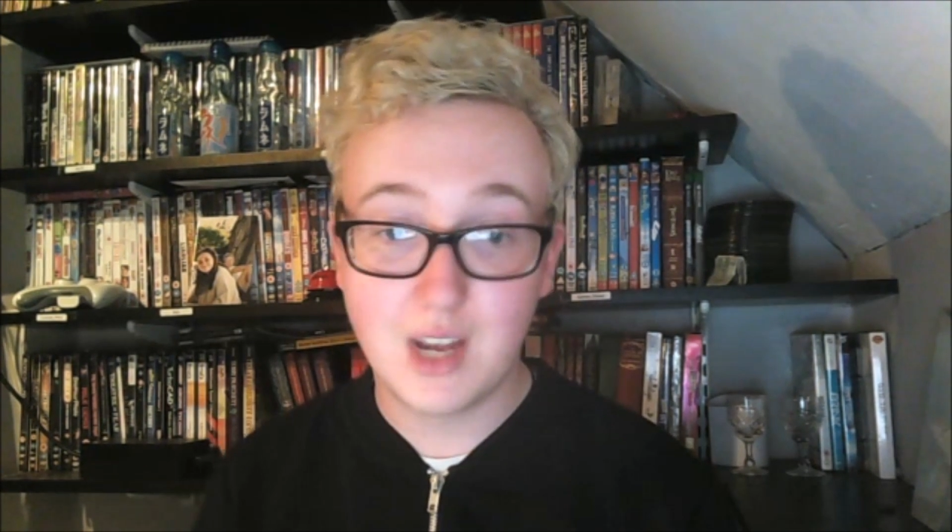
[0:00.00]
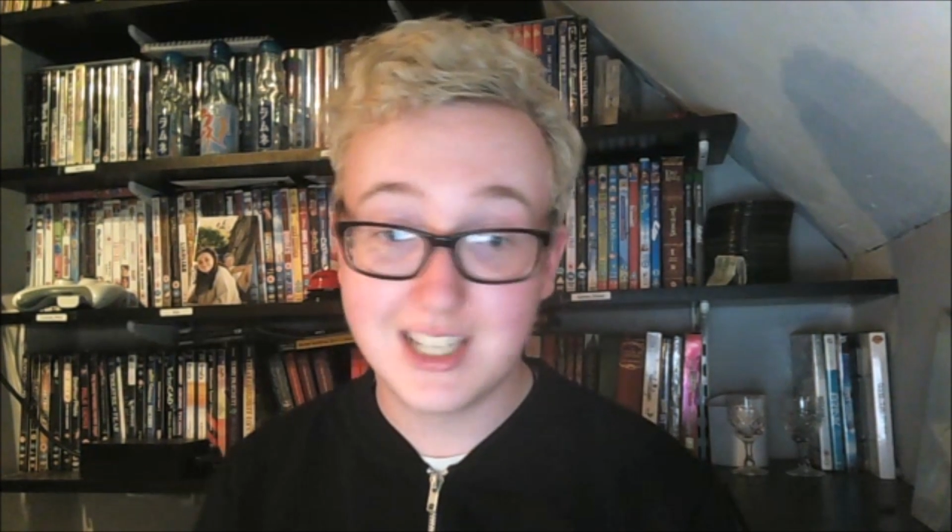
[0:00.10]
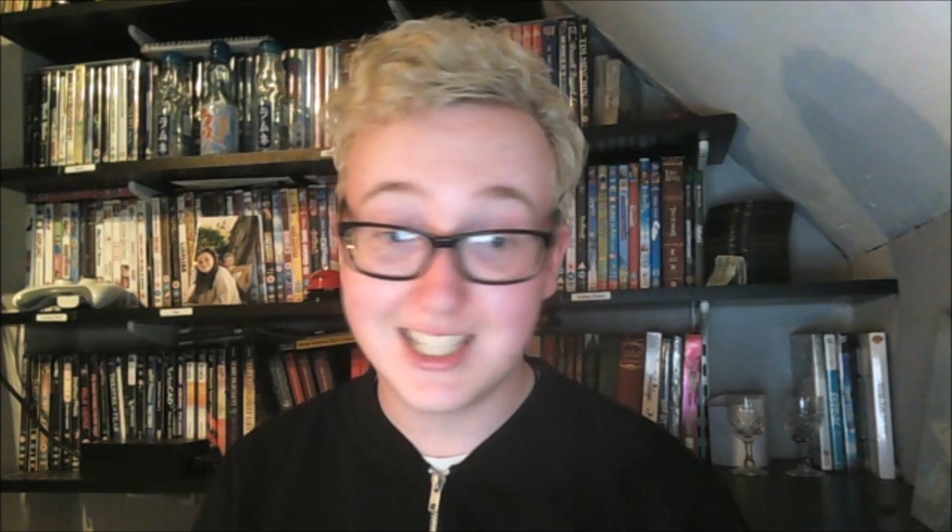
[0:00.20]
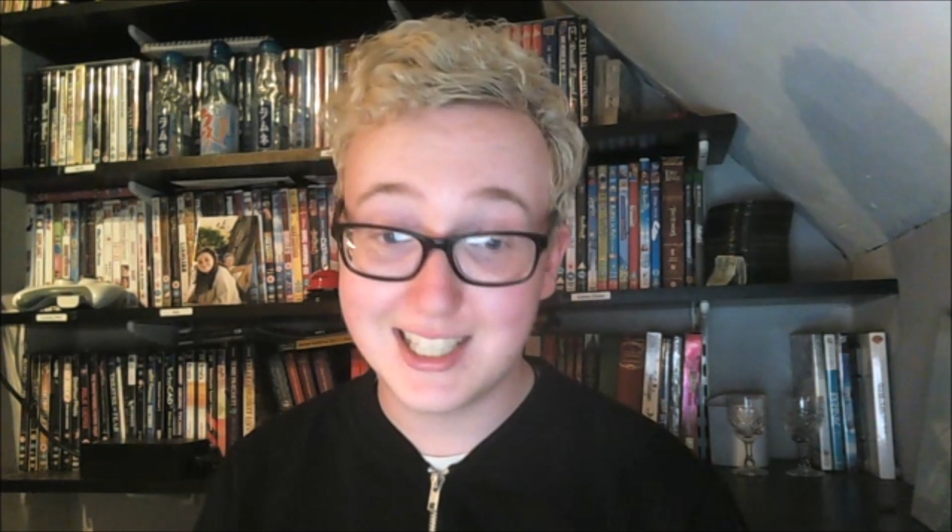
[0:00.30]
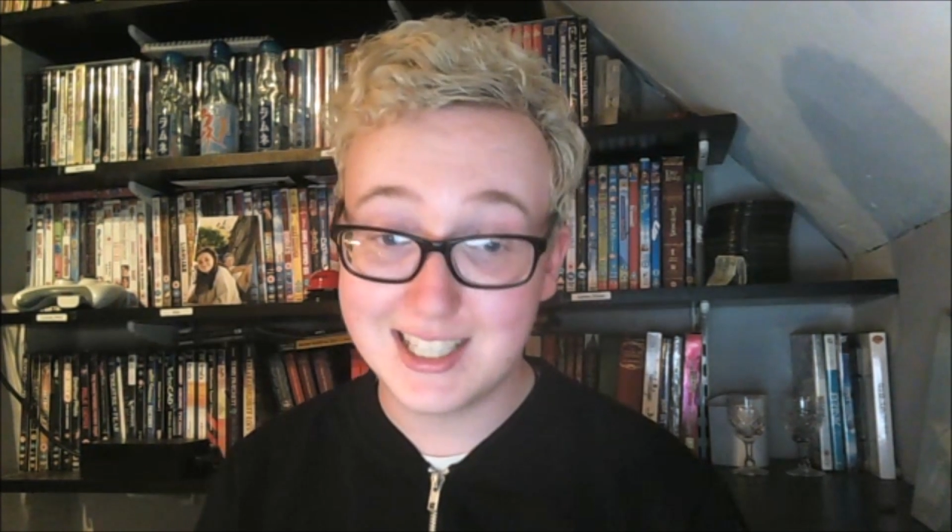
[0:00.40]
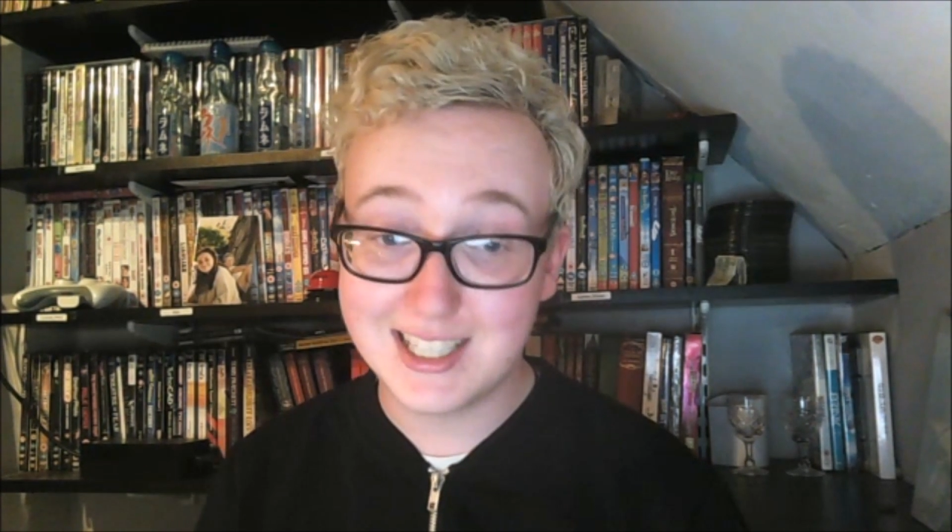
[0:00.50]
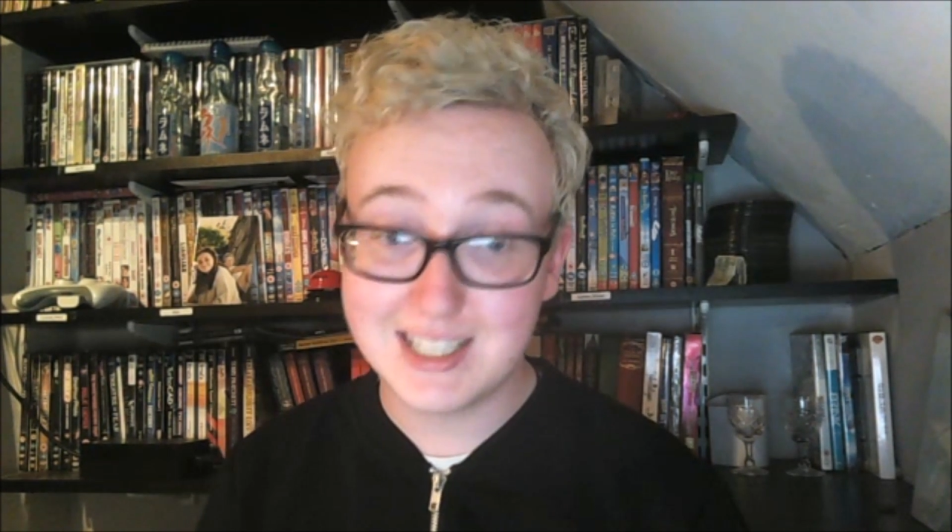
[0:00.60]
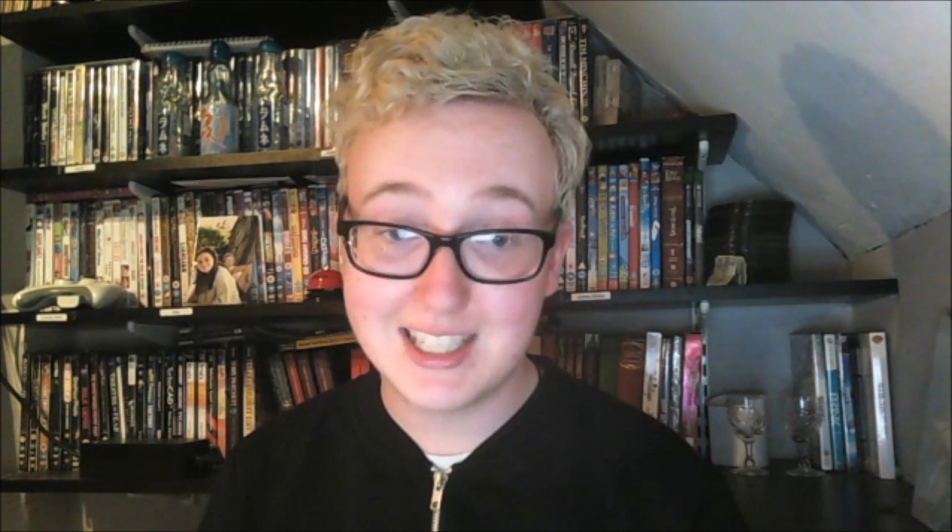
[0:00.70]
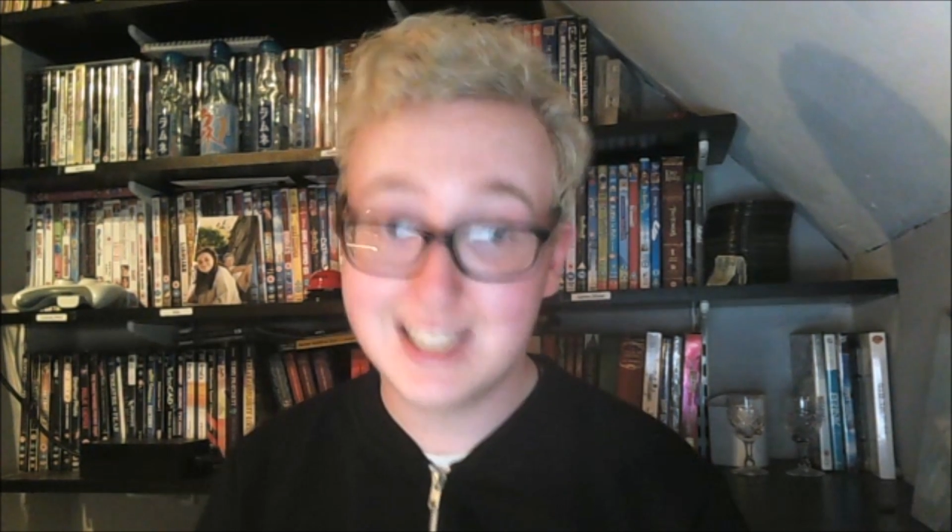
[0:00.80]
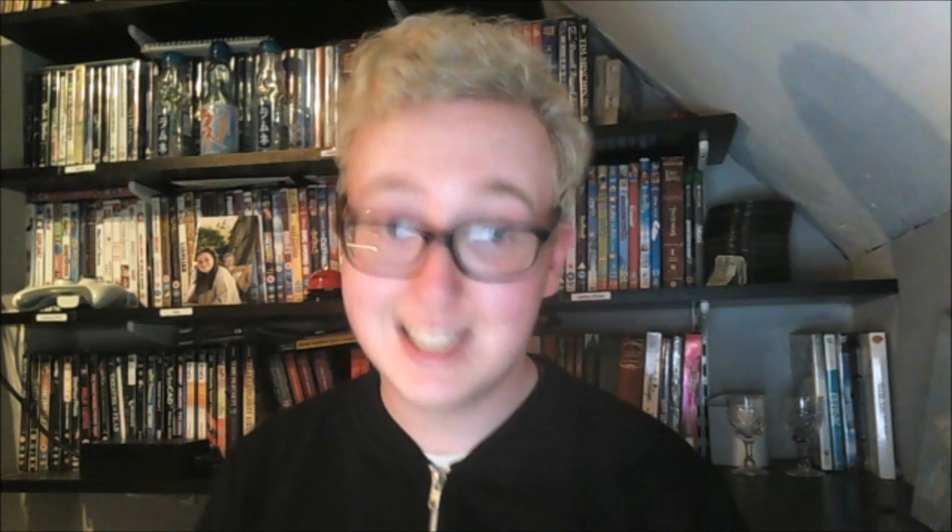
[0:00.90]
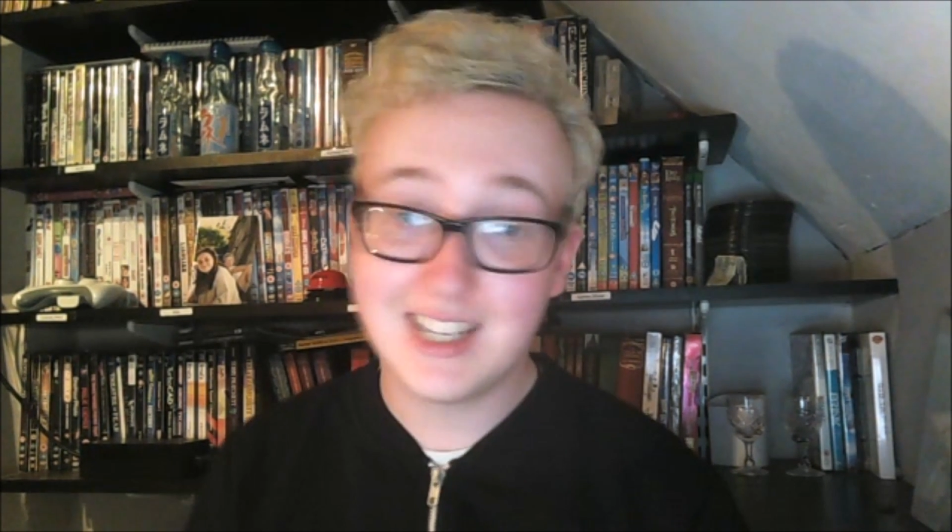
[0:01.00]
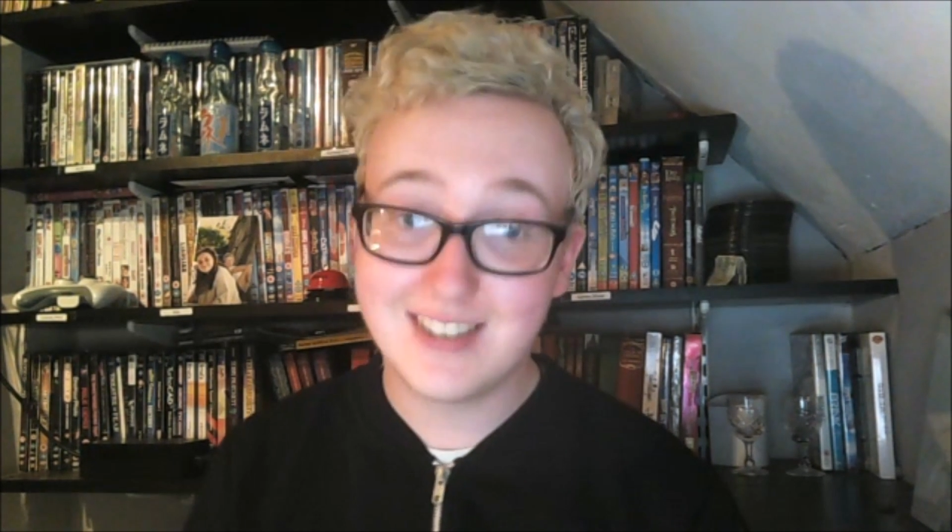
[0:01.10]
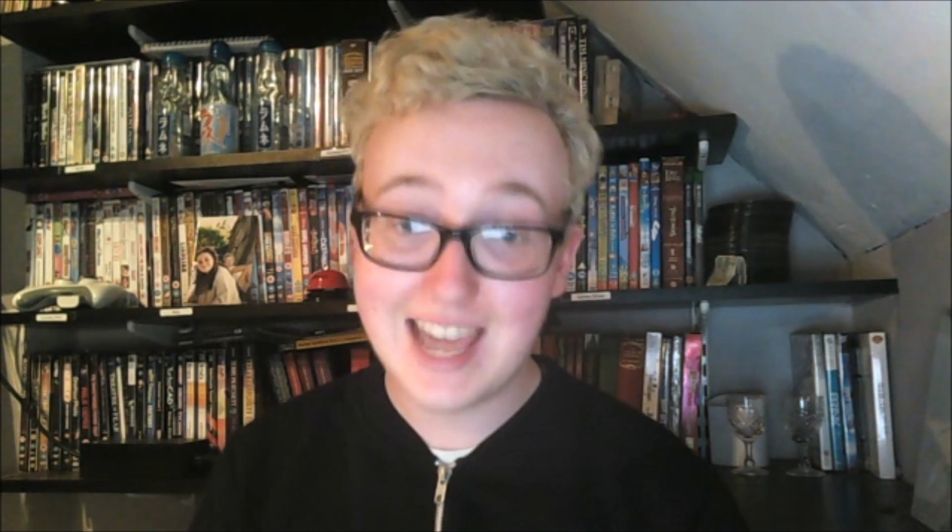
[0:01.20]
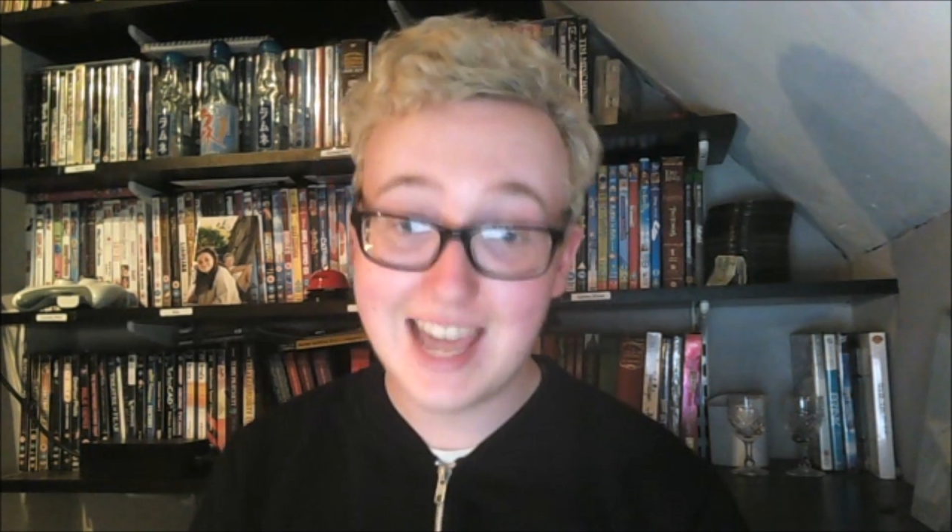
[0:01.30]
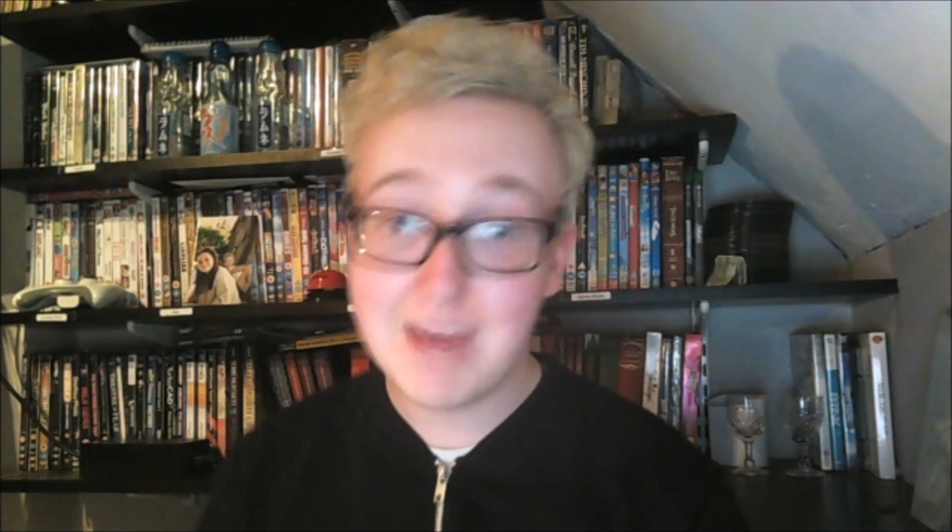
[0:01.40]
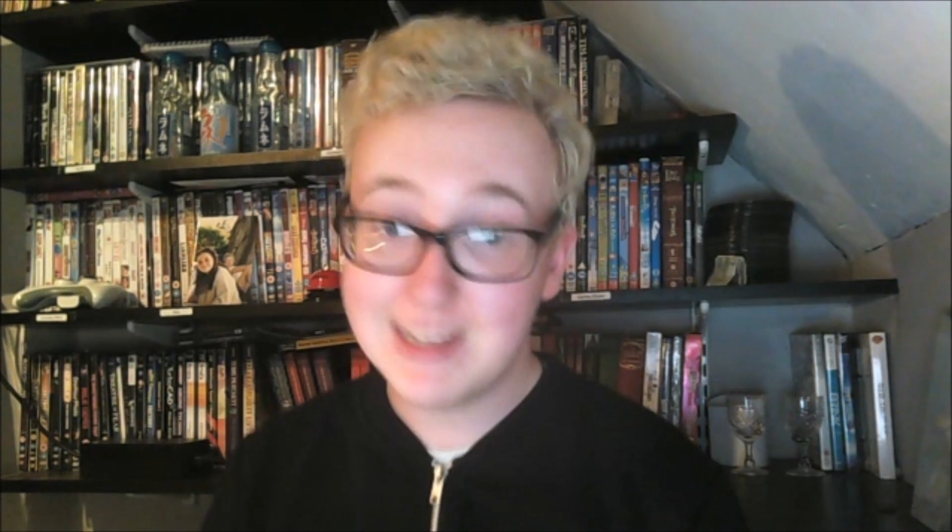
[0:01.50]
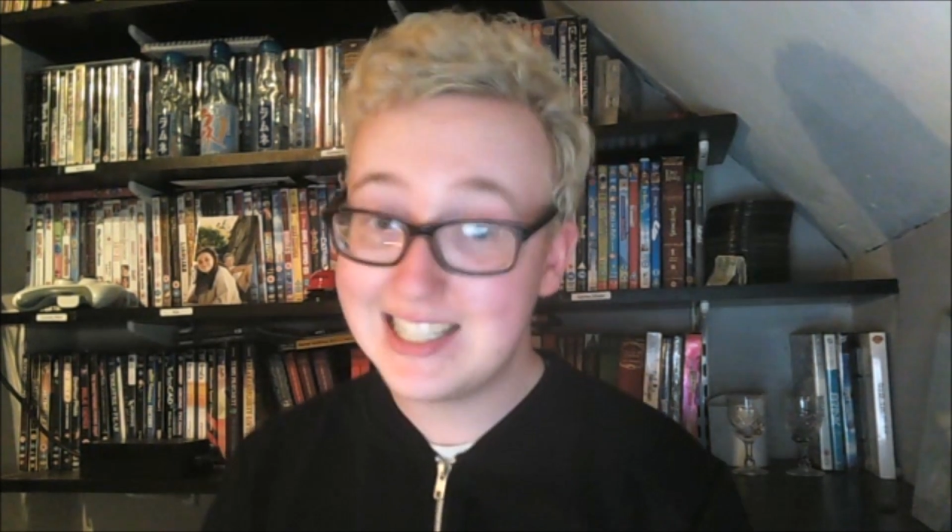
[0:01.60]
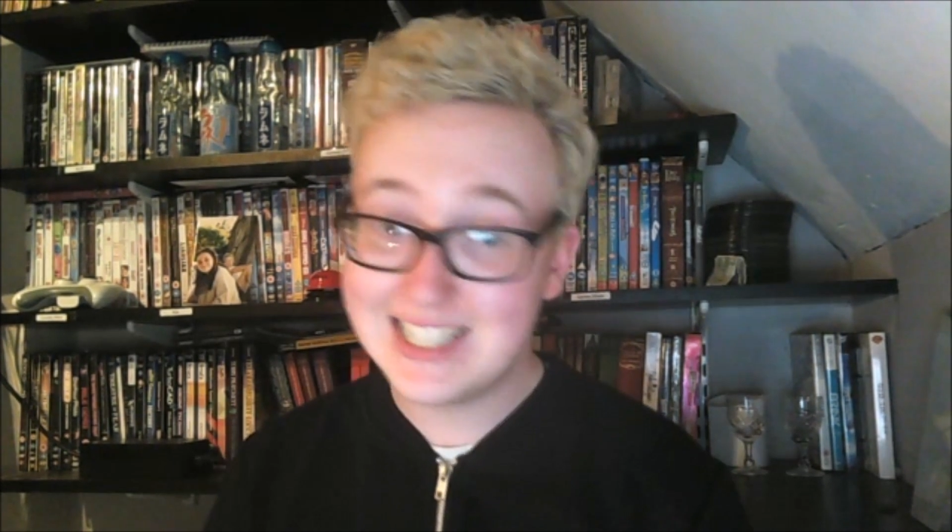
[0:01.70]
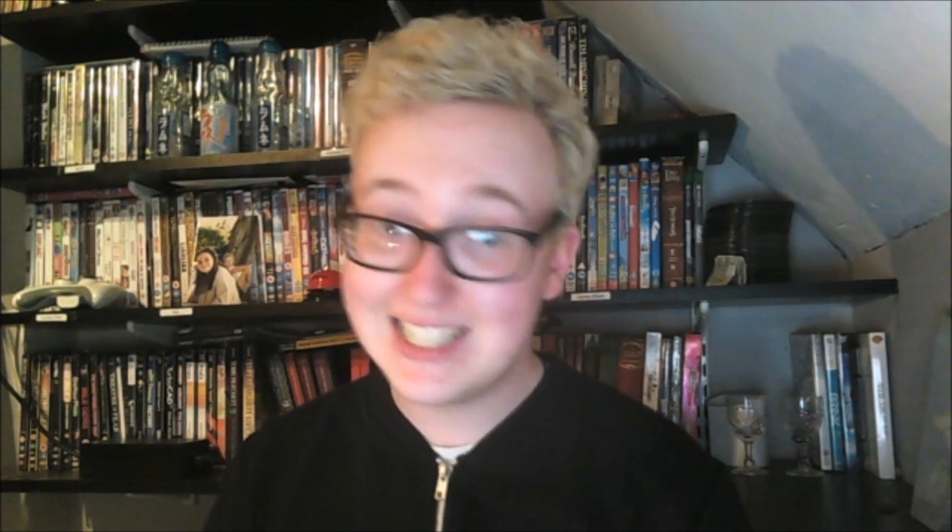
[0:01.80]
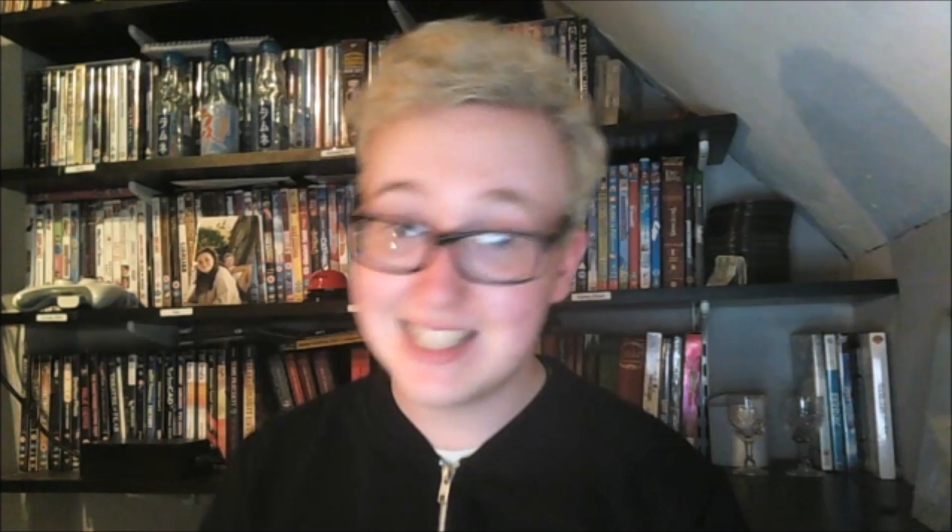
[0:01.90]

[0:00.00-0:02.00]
just look happy,